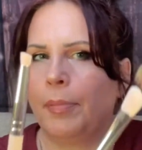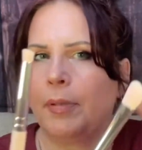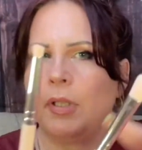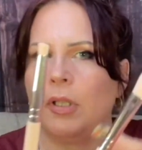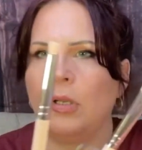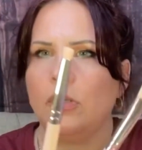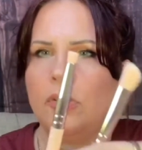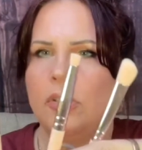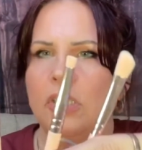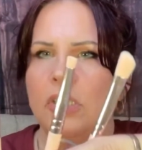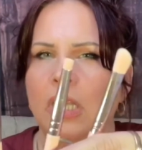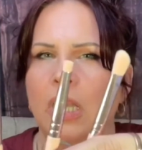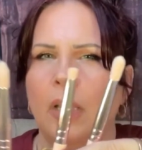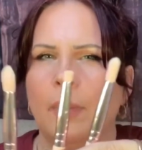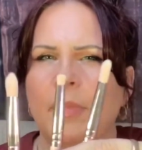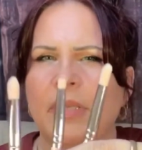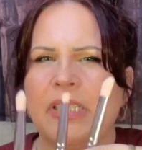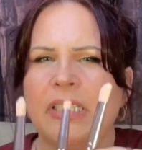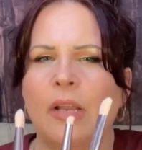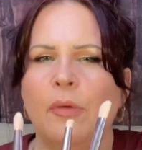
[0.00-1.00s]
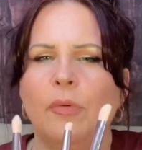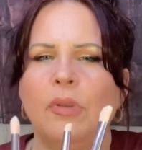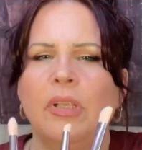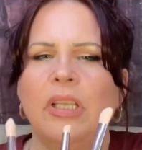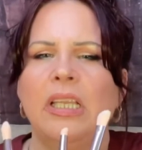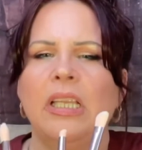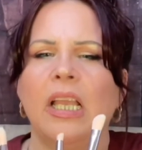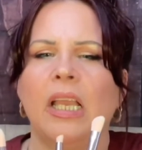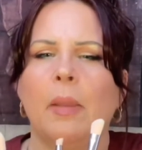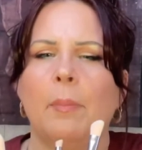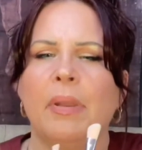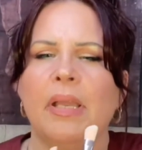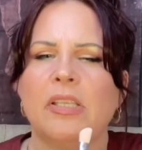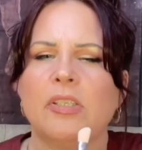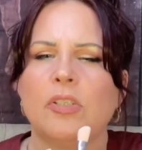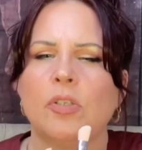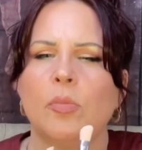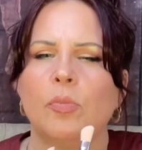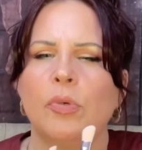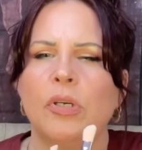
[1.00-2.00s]
close. It's not really like a
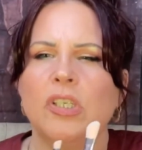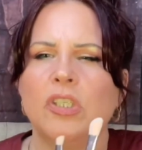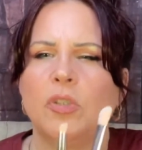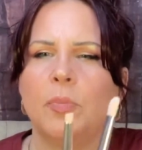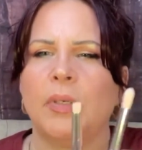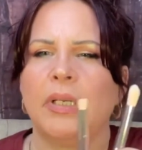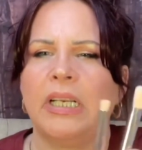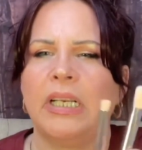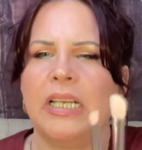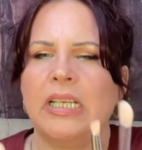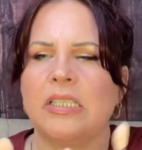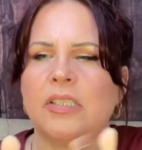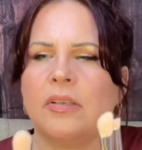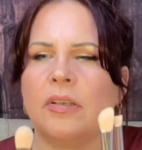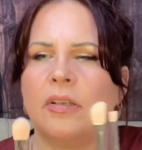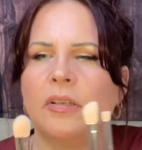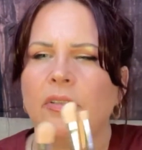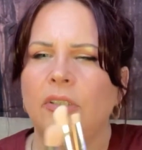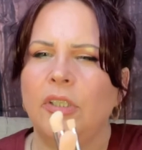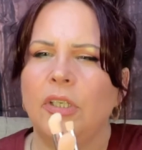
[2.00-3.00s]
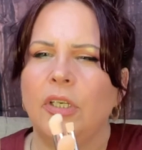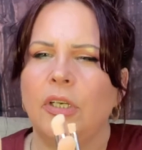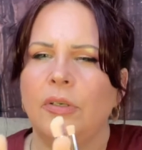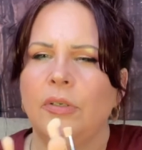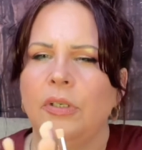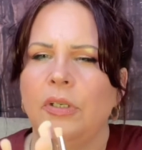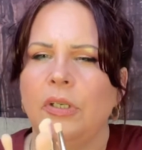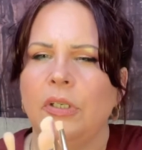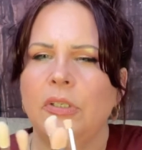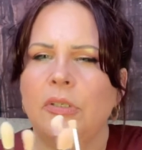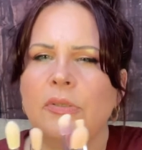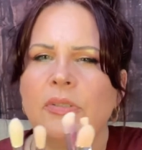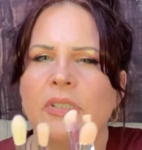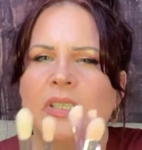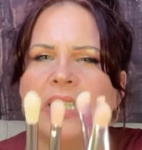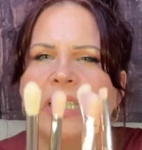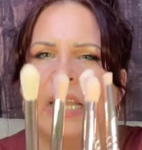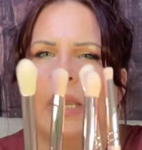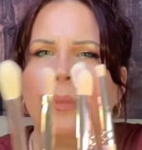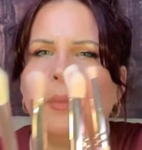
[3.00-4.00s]
pencil brush, but it's, you know, you can use
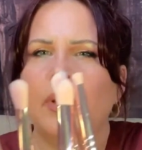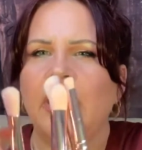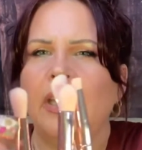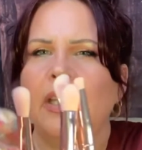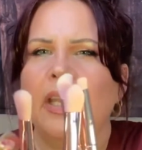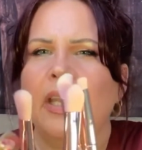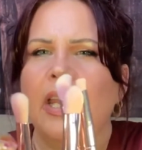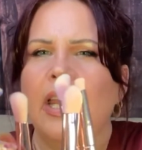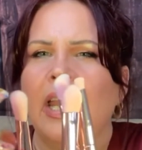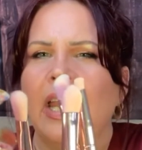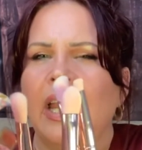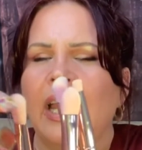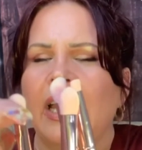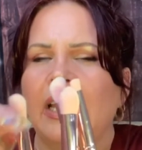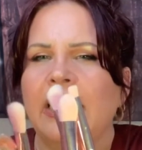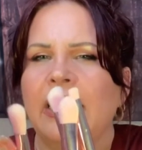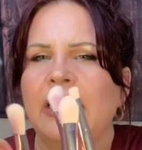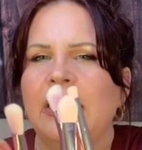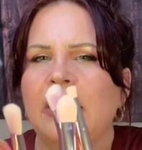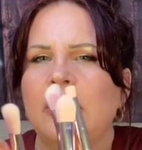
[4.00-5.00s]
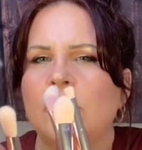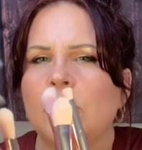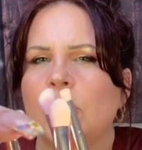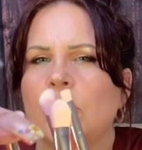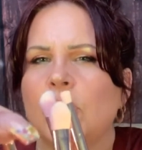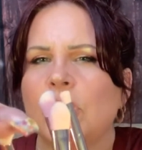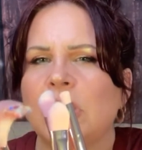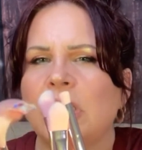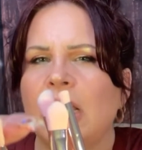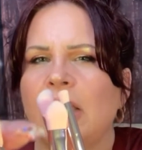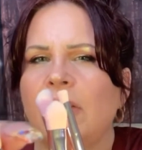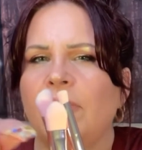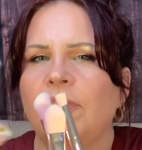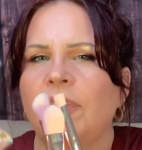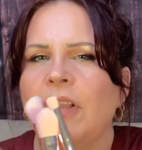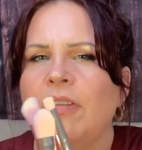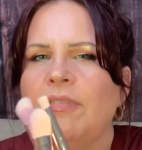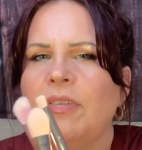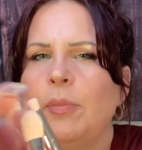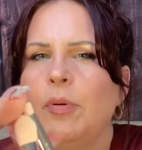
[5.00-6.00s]
it that way. And then these are just like
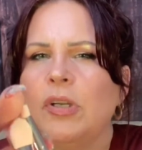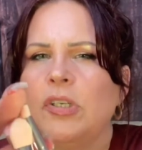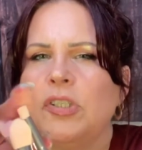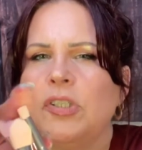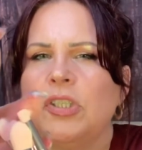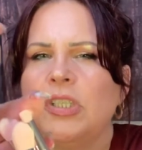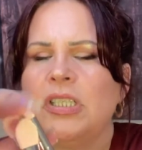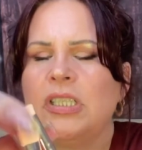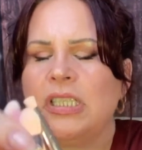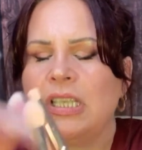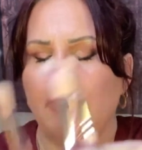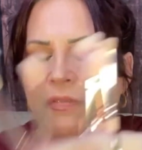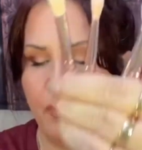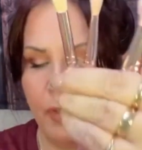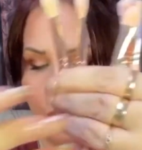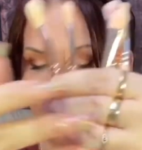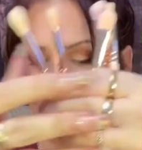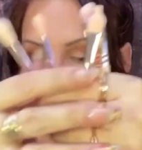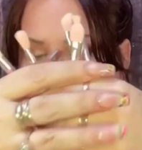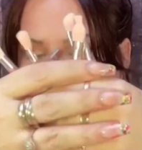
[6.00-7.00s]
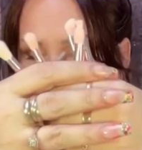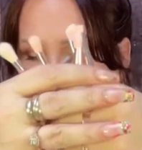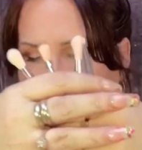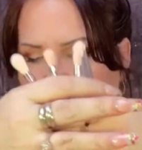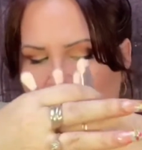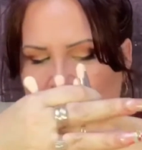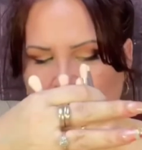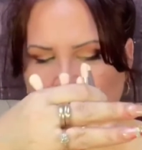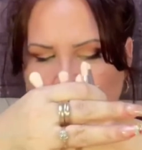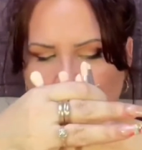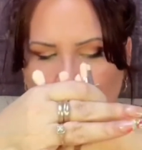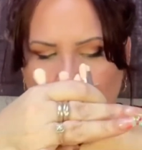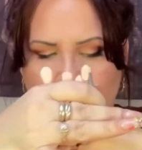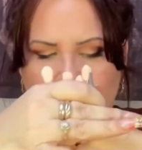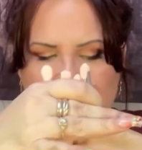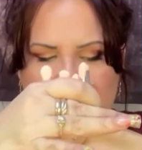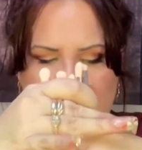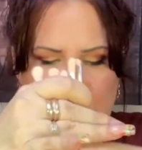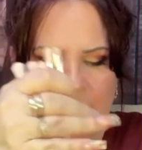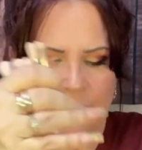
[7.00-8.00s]
fluffy brushes. They feel good. A little
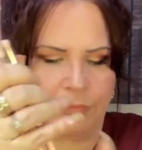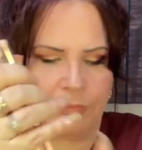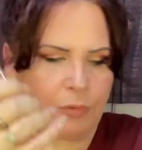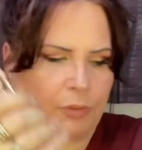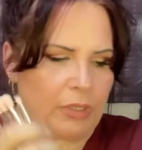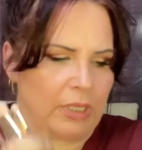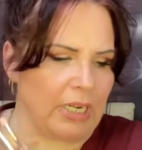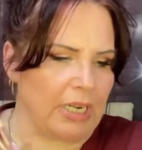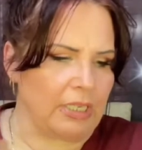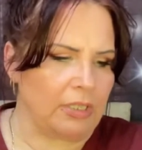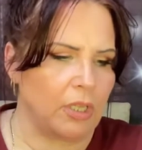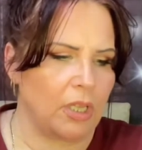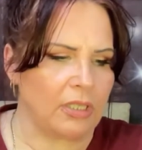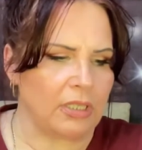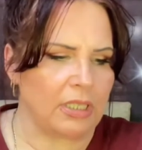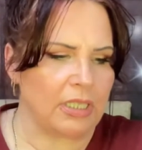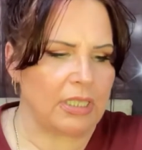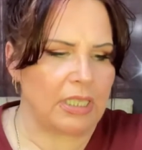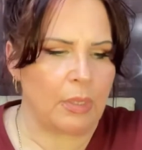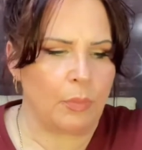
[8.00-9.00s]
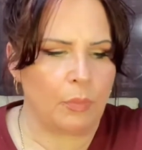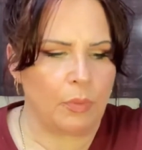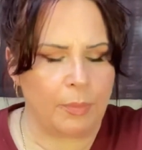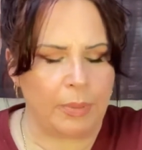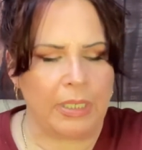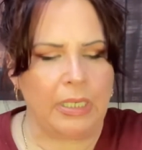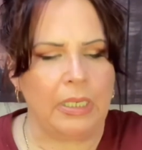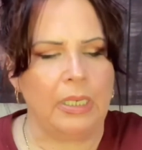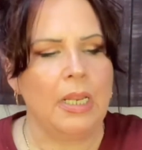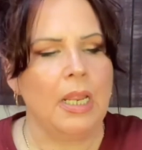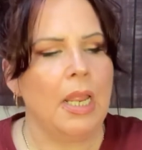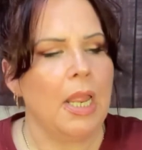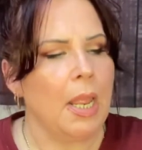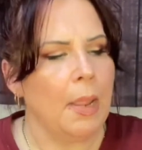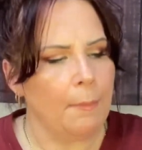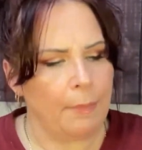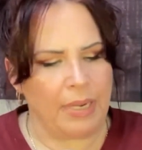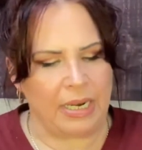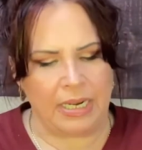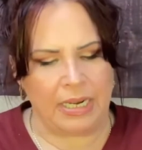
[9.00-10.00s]
bit stiffer than I thought that they would be.
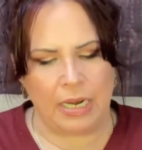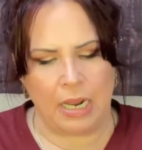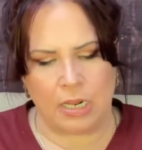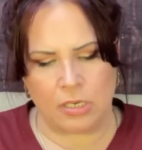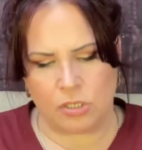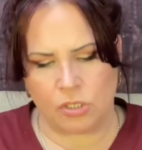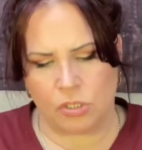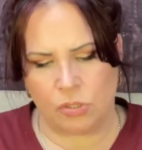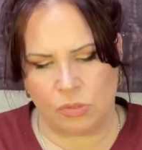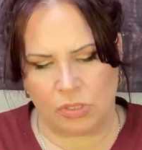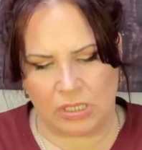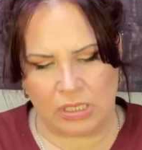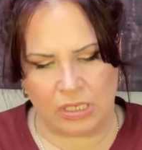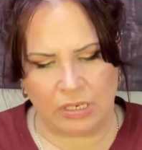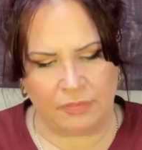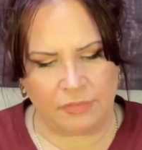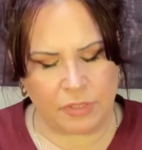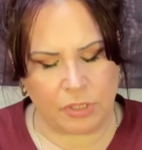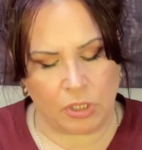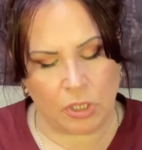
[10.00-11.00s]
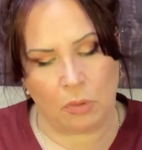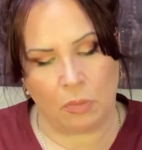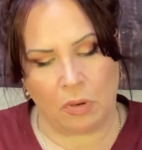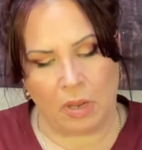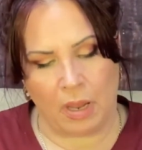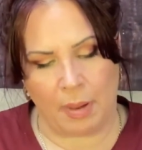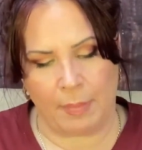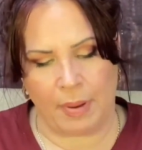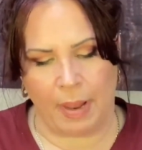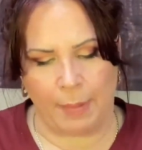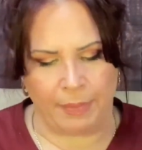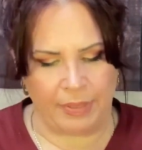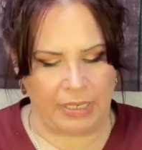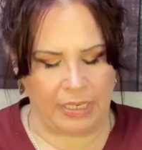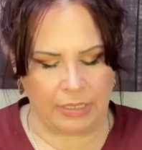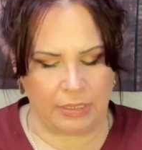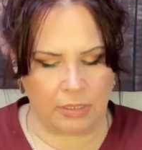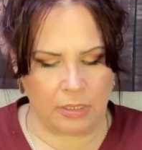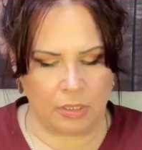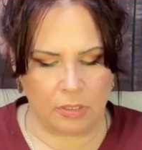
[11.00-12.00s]
but not too stiff. So I'm happy to
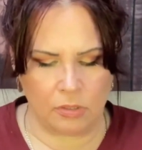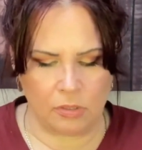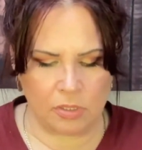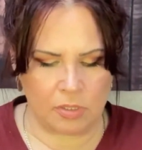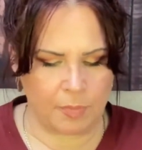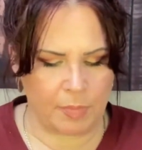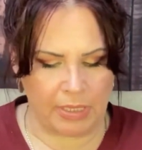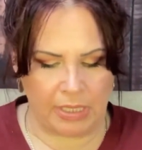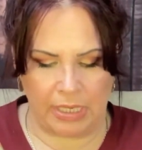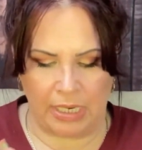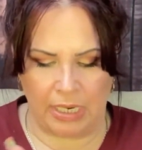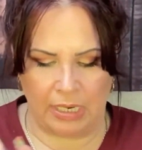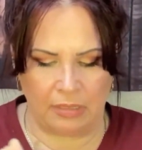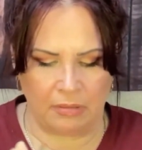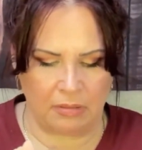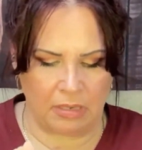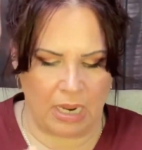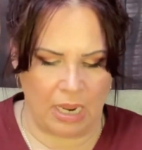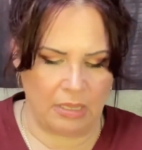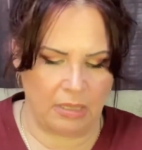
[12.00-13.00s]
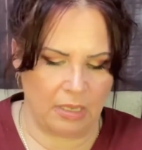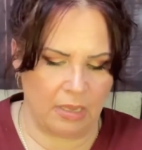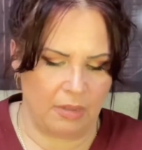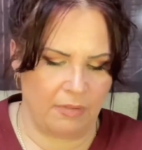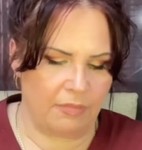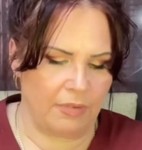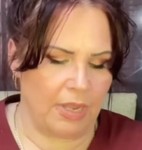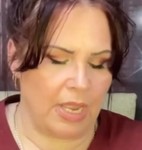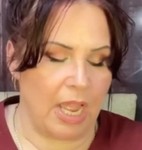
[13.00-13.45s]
get those. But again, I love,